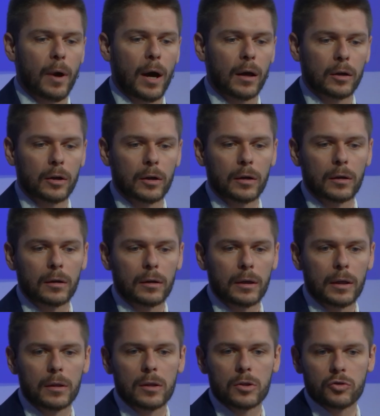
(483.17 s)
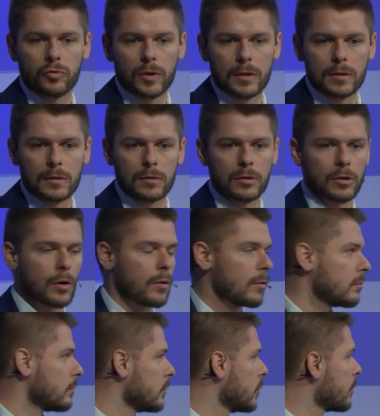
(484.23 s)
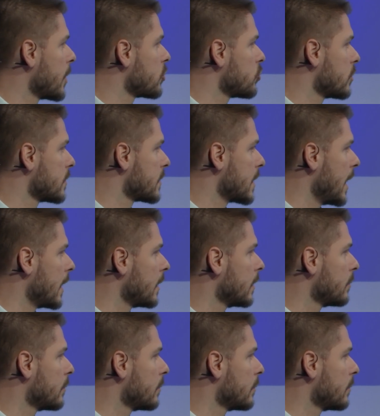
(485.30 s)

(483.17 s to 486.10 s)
other industries. You mentioned SCADA,